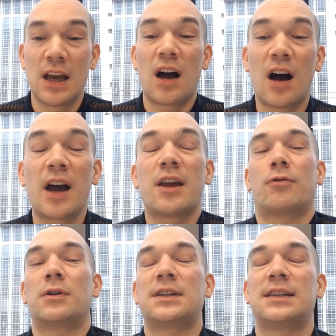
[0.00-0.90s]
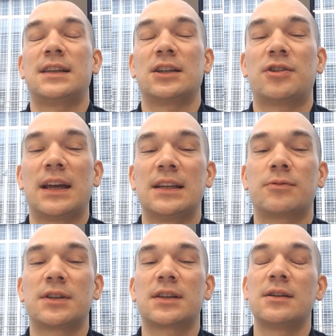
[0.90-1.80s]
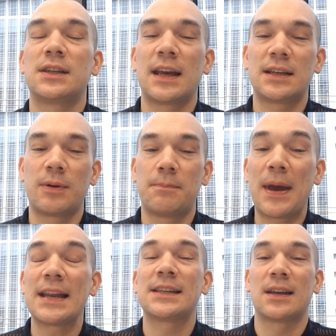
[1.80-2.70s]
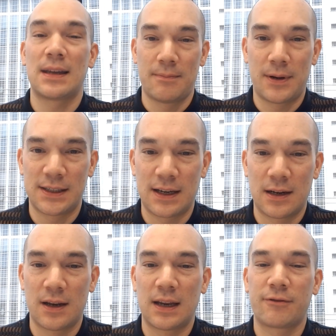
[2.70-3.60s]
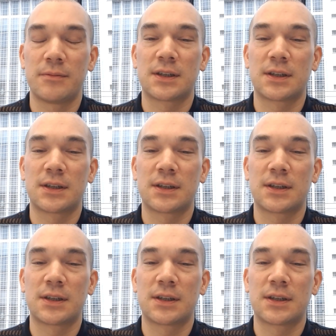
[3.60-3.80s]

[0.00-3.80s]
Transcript: higher autistic traits were associated with better implicit learning from